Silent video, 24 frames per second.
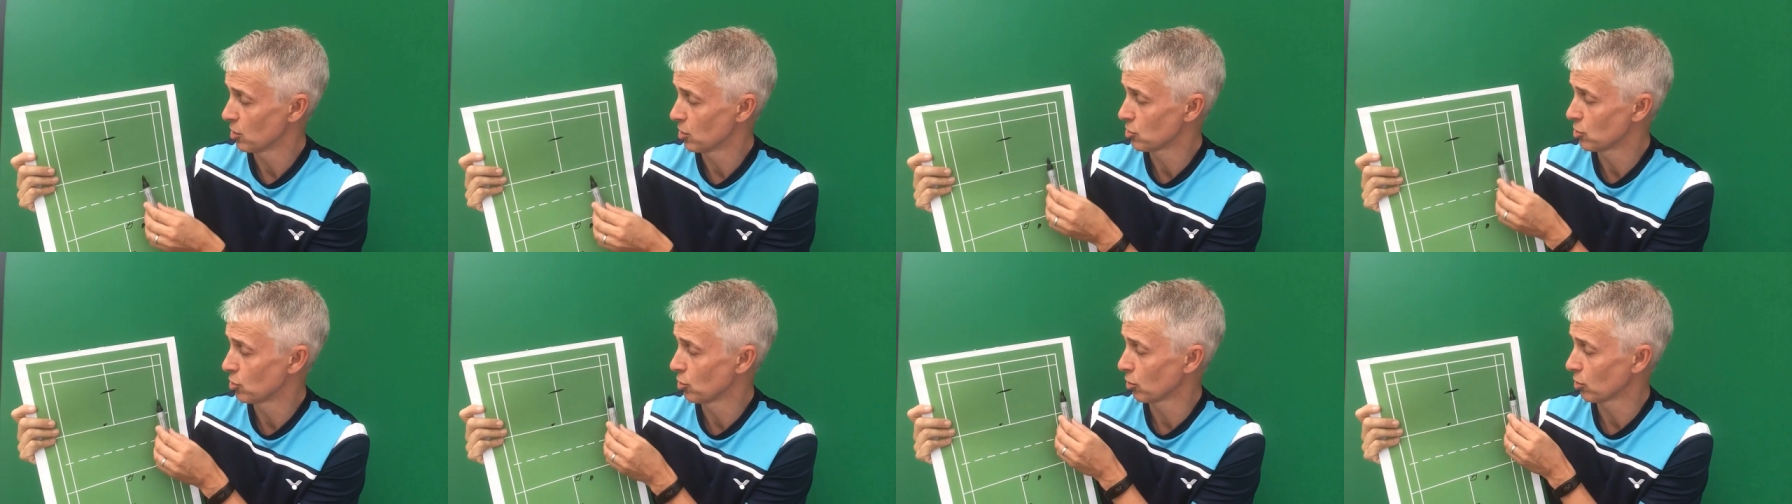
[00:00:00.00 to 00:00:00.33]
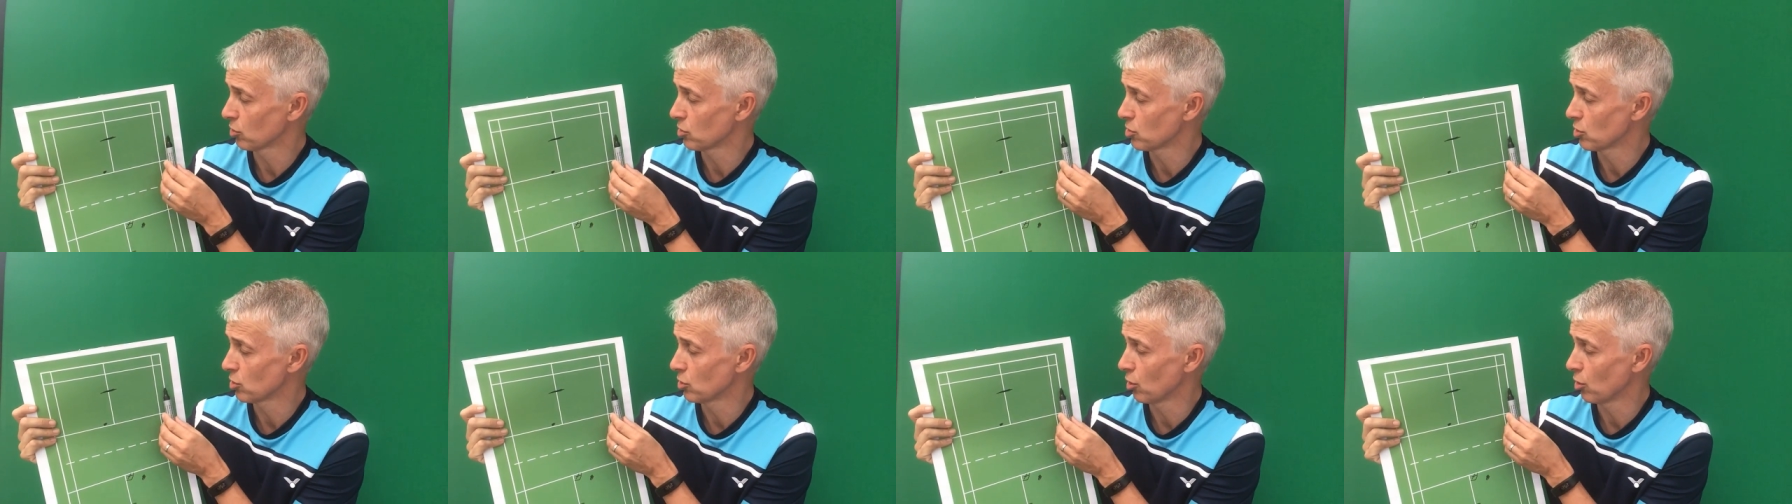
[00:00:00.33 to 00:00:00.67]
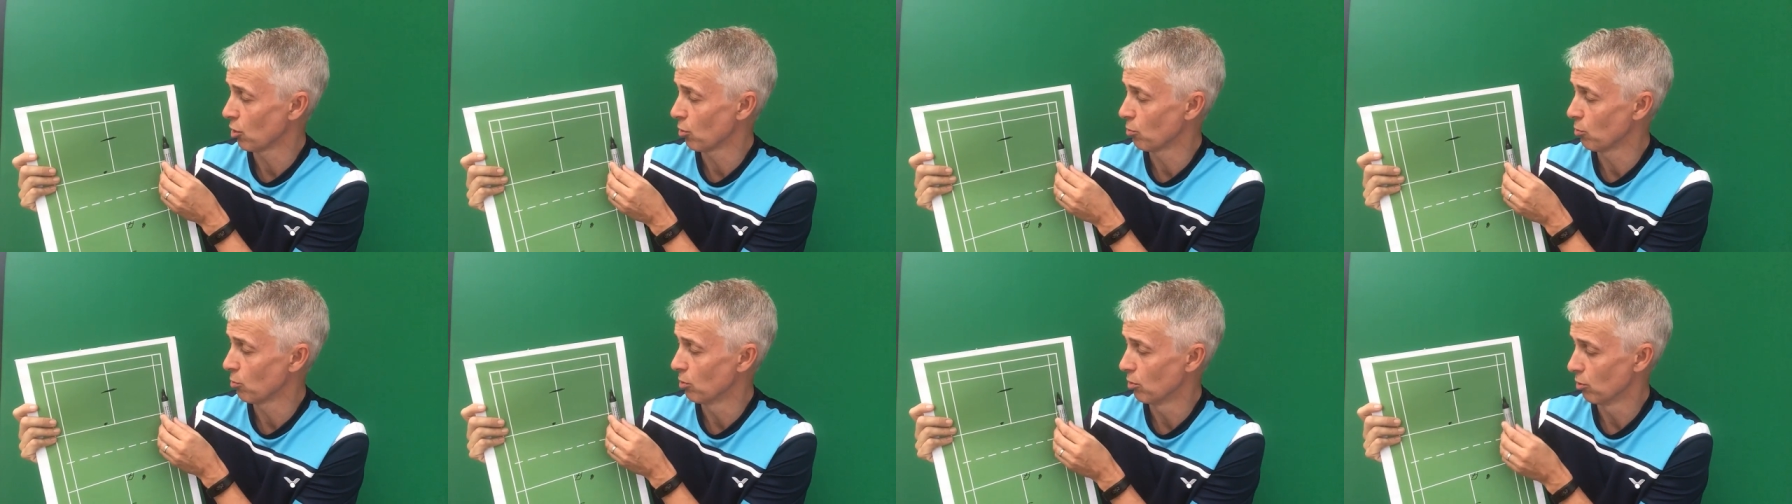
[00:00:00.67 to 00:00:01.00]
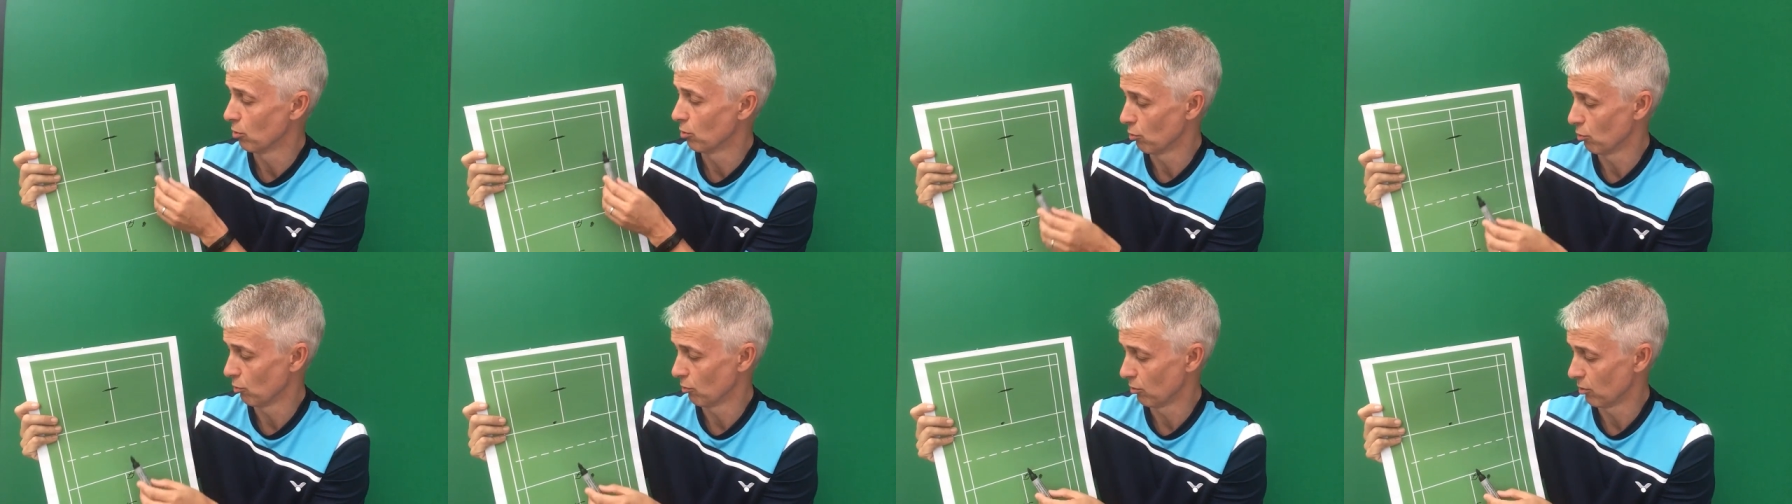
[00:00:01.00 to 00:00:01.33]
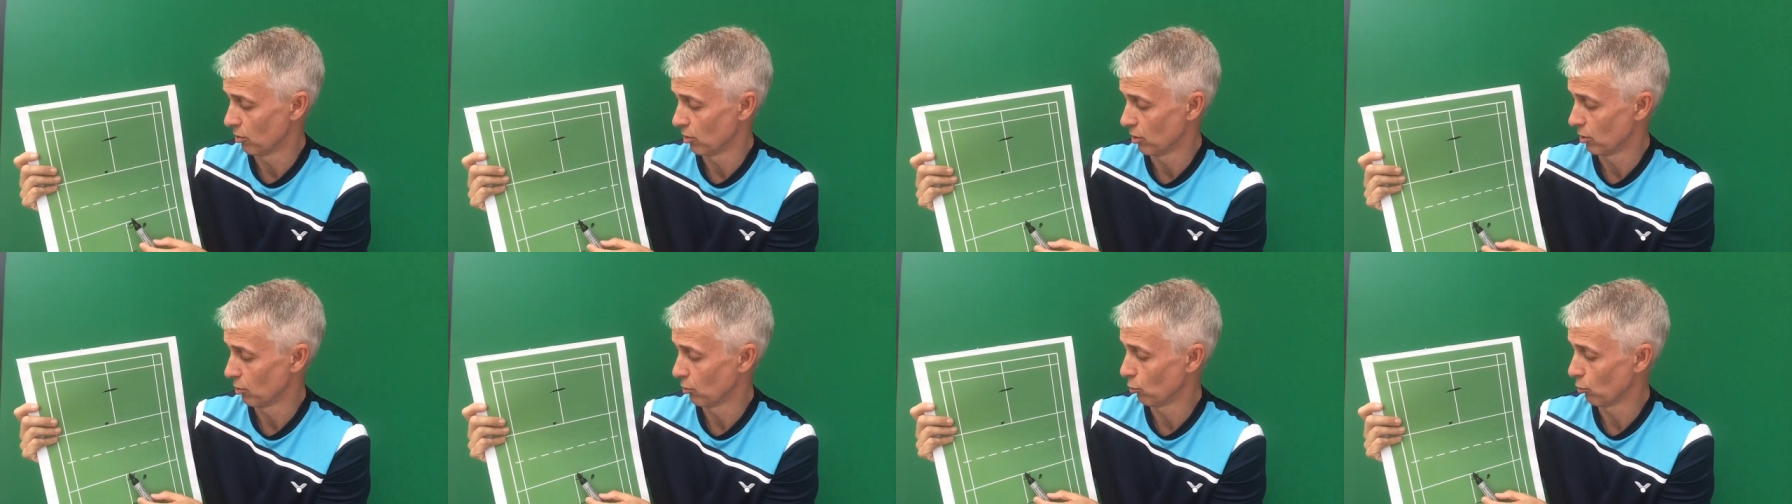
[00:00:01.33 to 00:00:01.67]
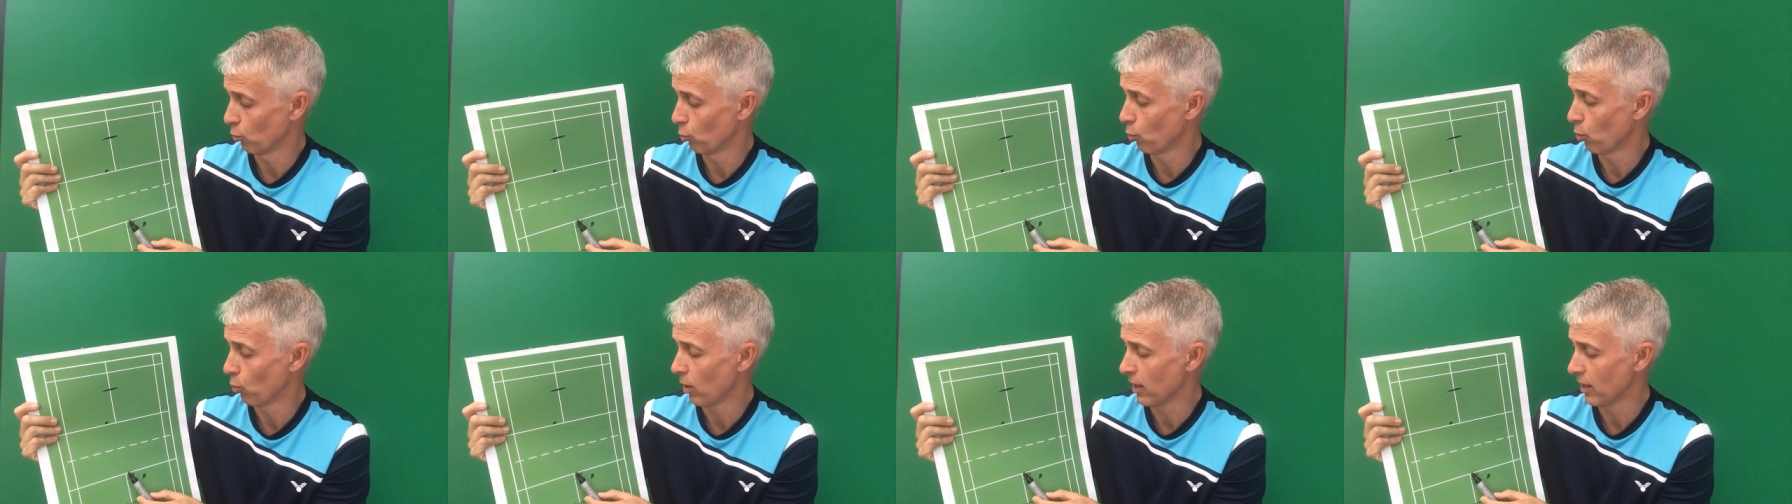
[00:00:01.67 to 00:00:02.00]
has got to go
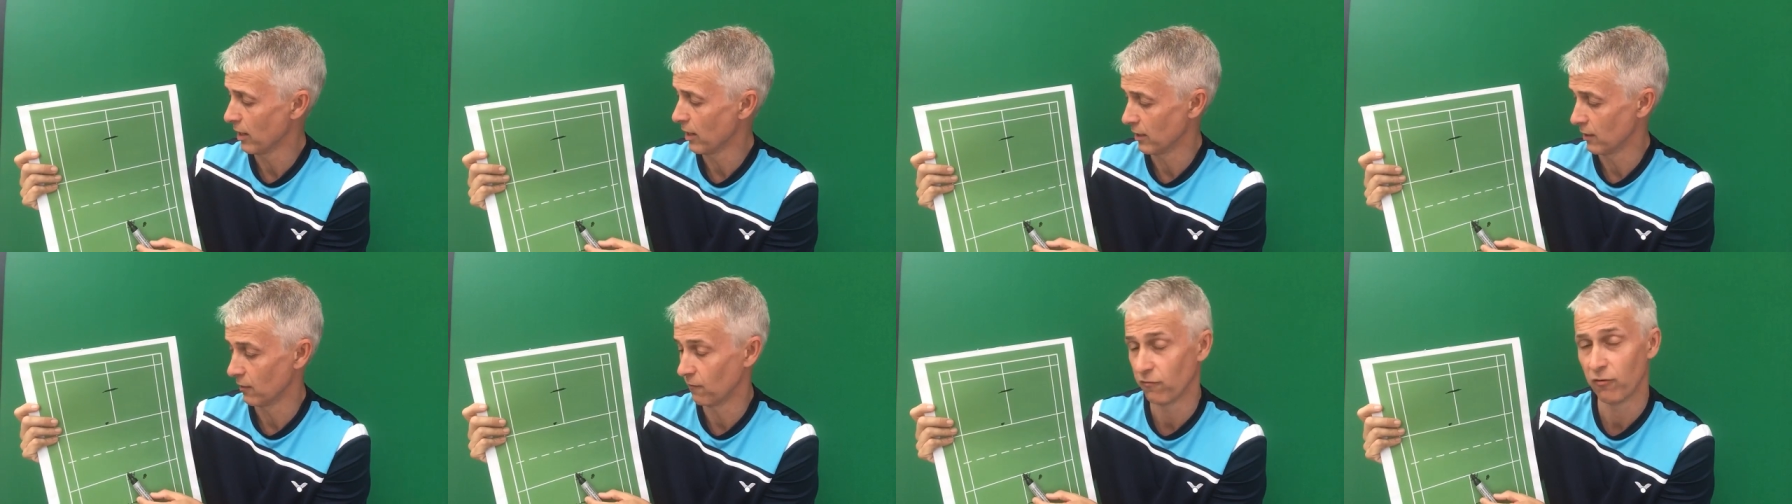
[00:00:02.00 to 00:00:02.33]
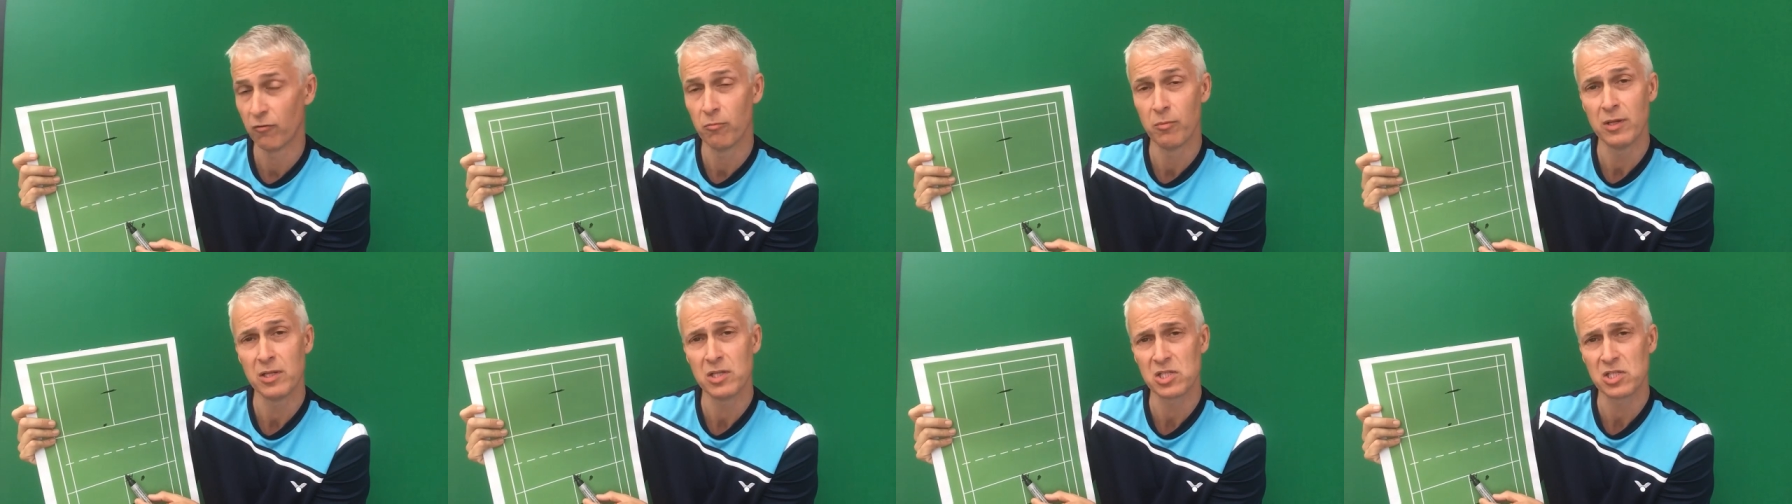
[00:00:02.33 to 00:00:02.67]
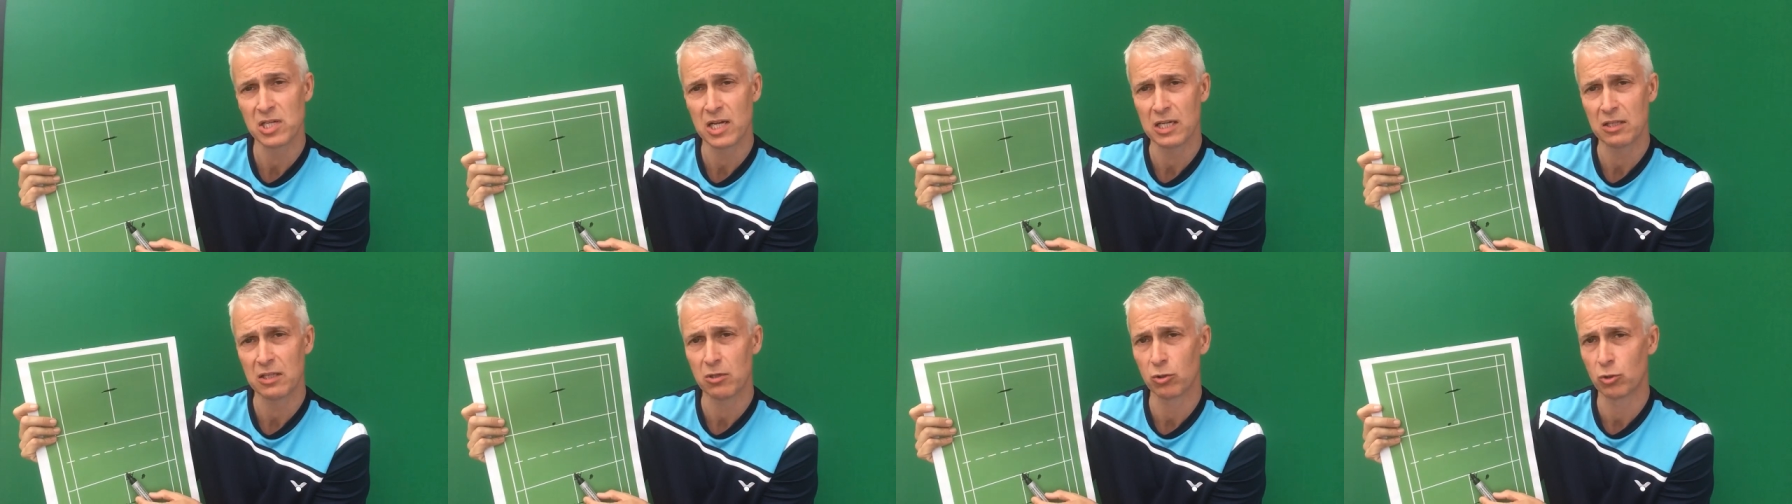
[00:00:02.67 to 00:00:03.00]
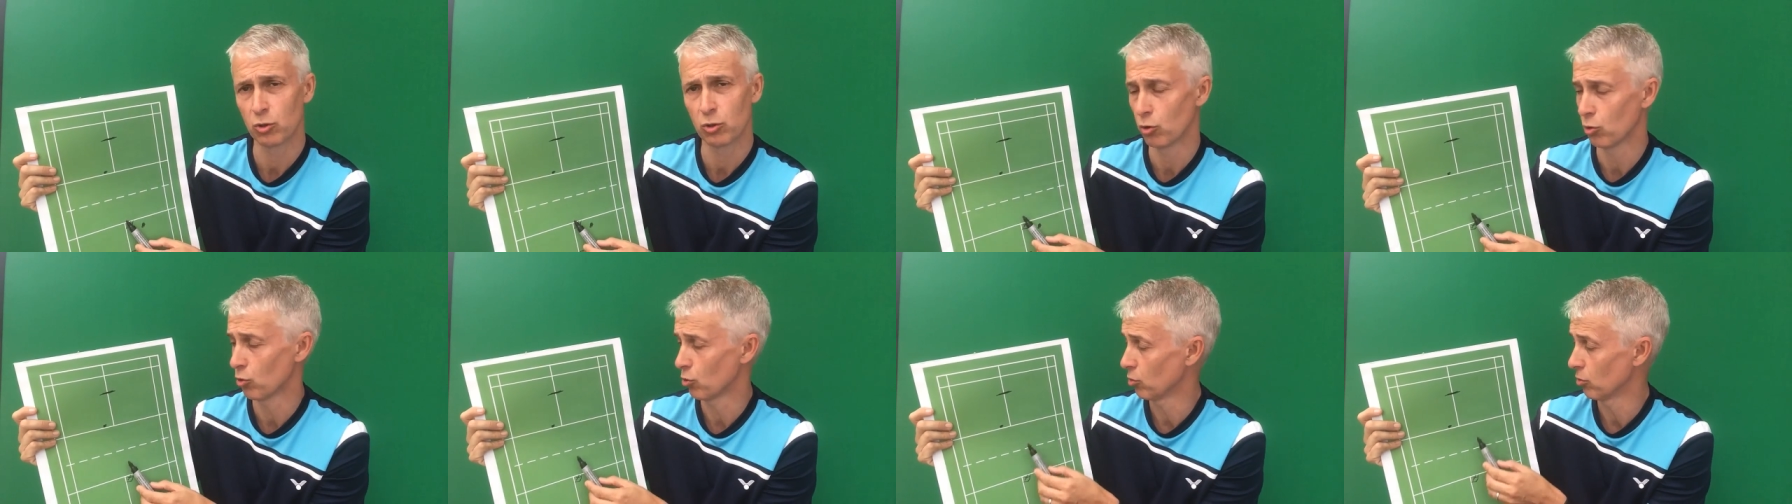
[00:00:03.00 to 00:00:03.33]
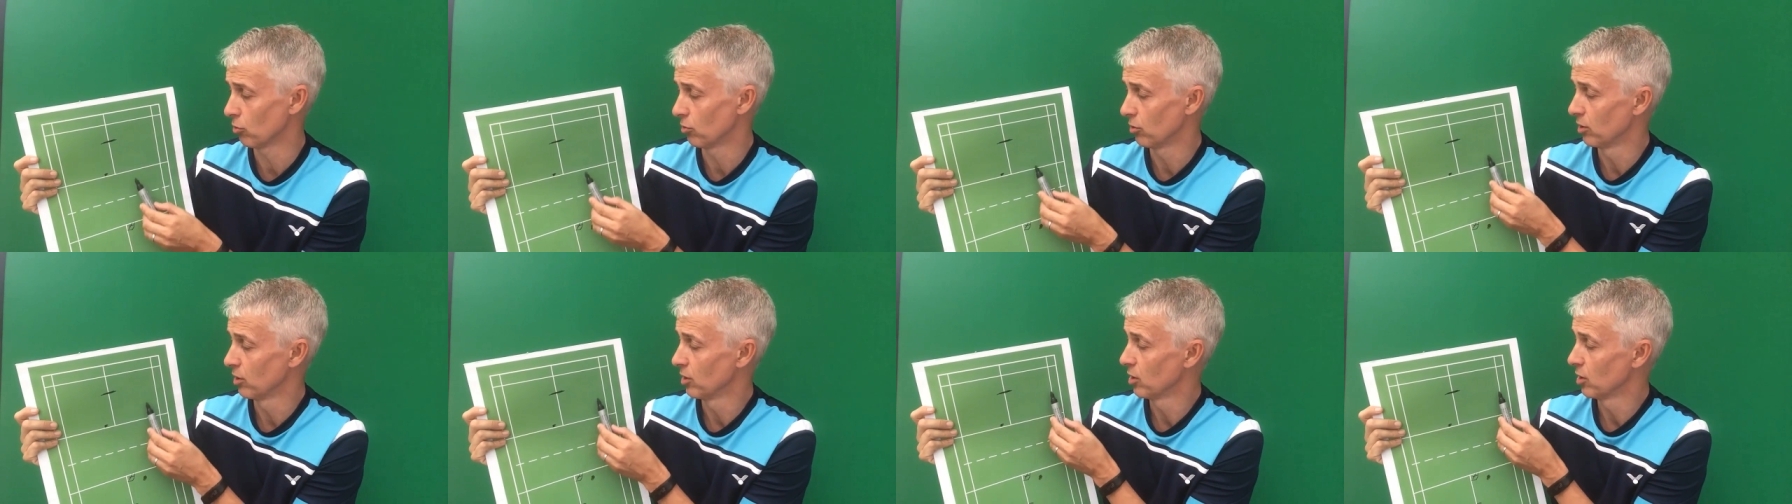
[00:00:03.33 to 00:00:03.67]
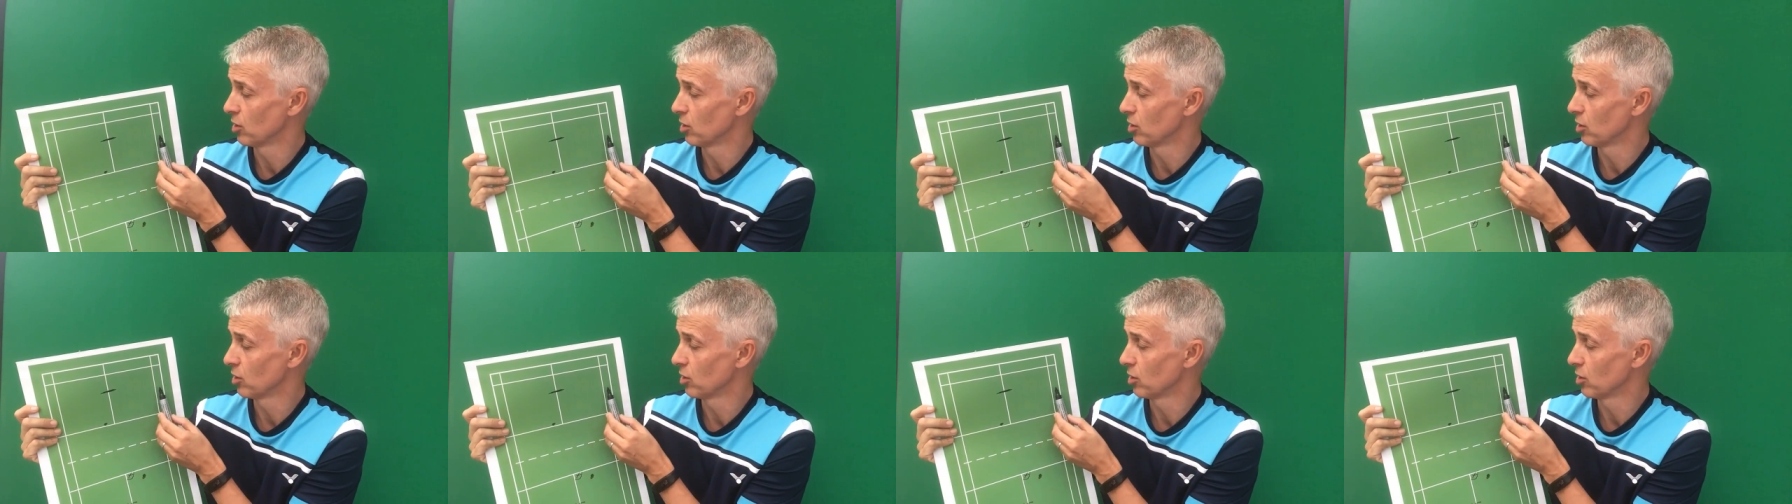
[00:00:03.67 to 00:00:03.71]
wide from inside the court